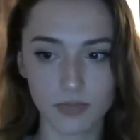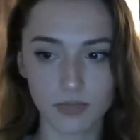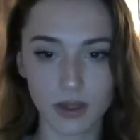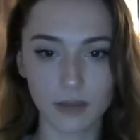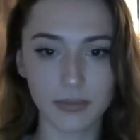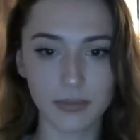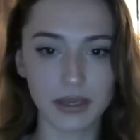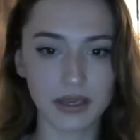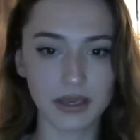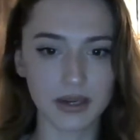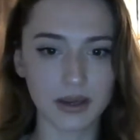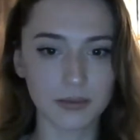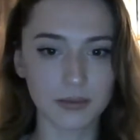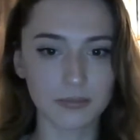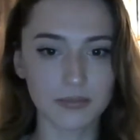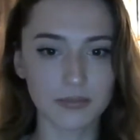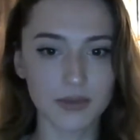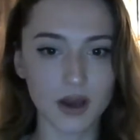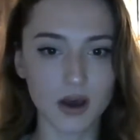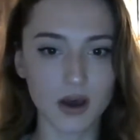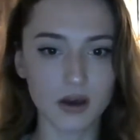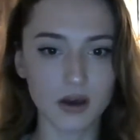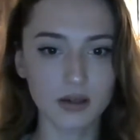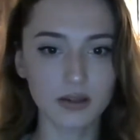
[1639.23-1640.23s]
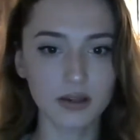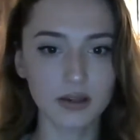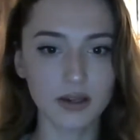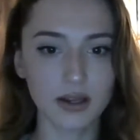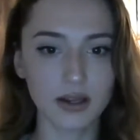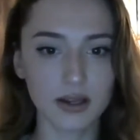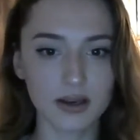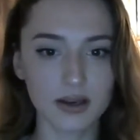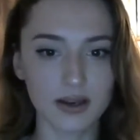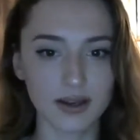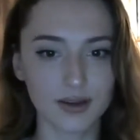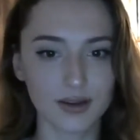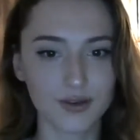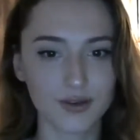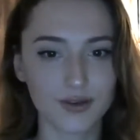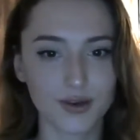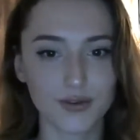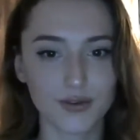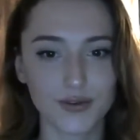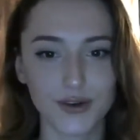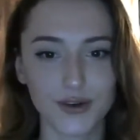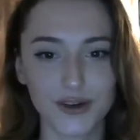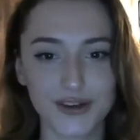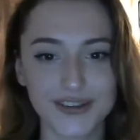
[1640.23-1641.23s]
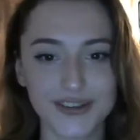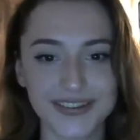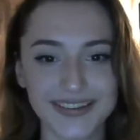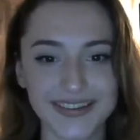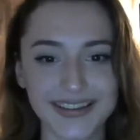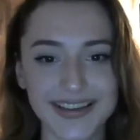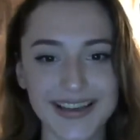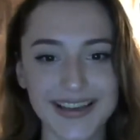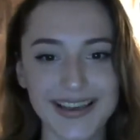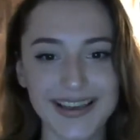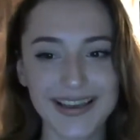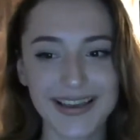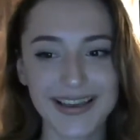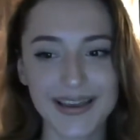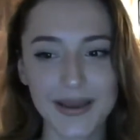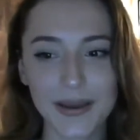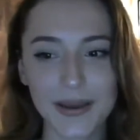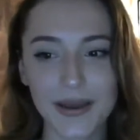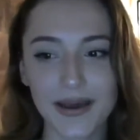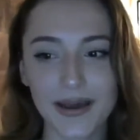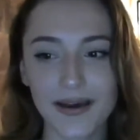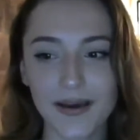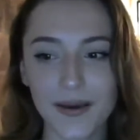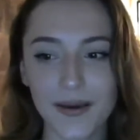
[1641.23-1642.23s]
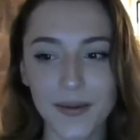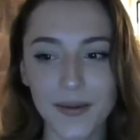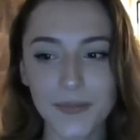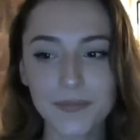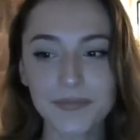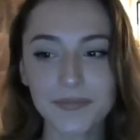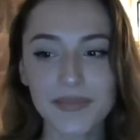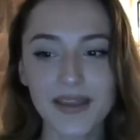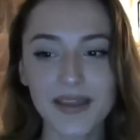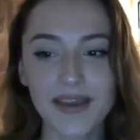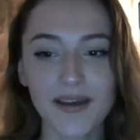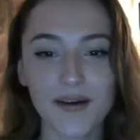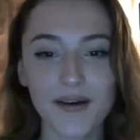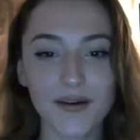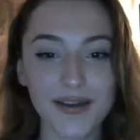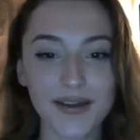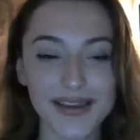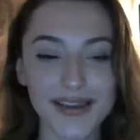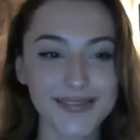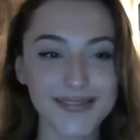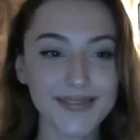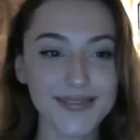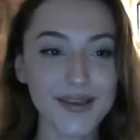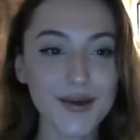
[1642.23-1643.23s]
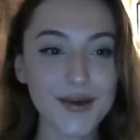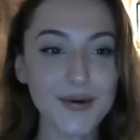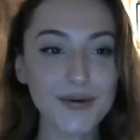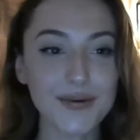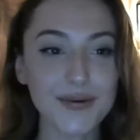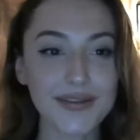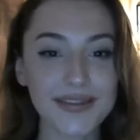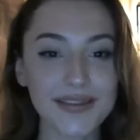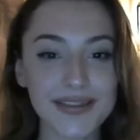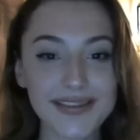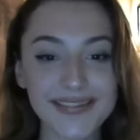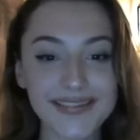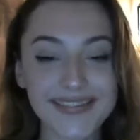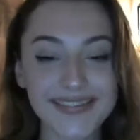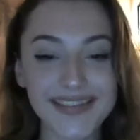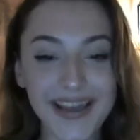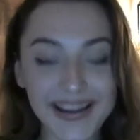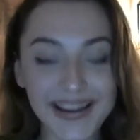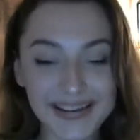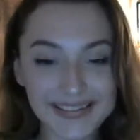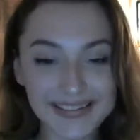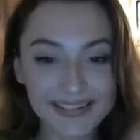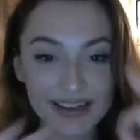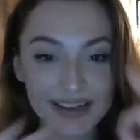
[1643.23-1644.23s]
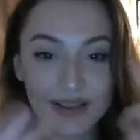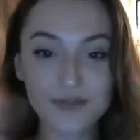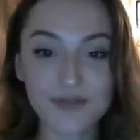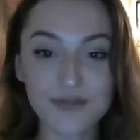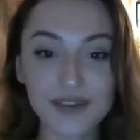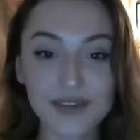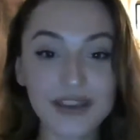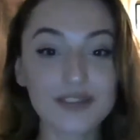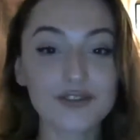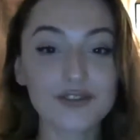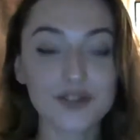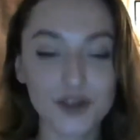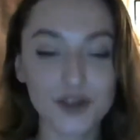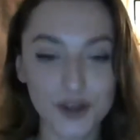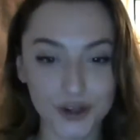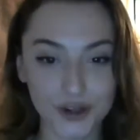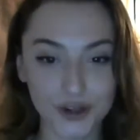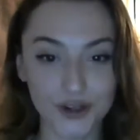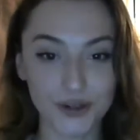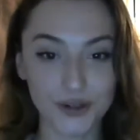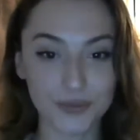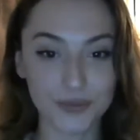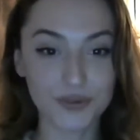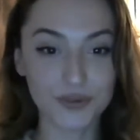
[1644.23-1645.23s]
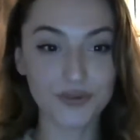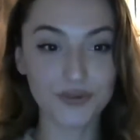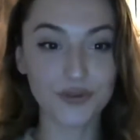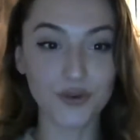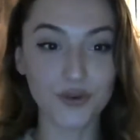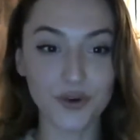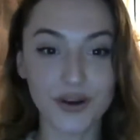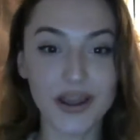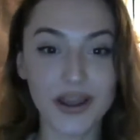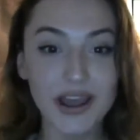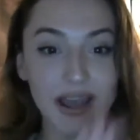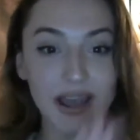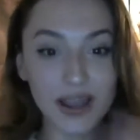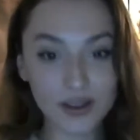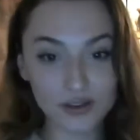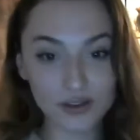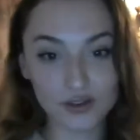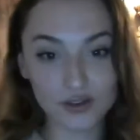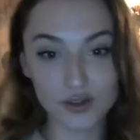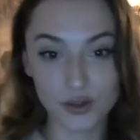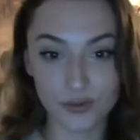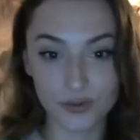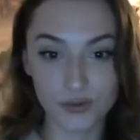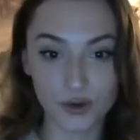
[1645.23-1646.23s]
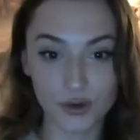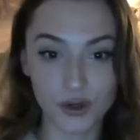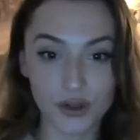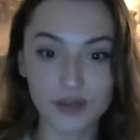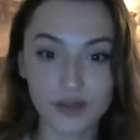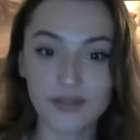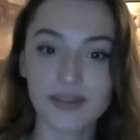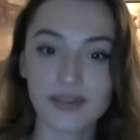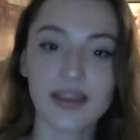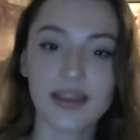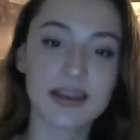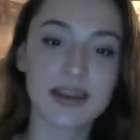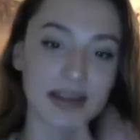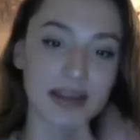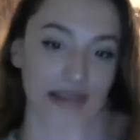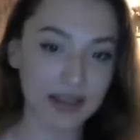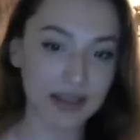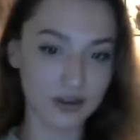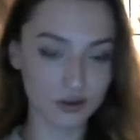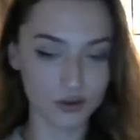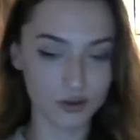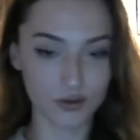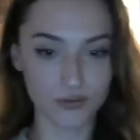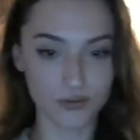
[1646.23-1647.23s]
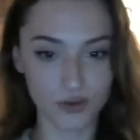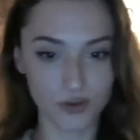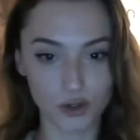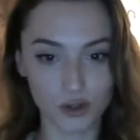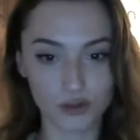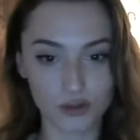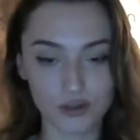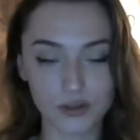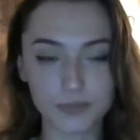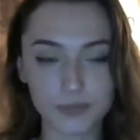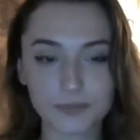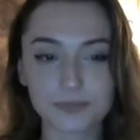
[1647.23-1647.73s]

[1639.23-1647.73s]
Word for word: I mean, I'm not an introvert. Okay, so the scientific term for extrovert and introvert.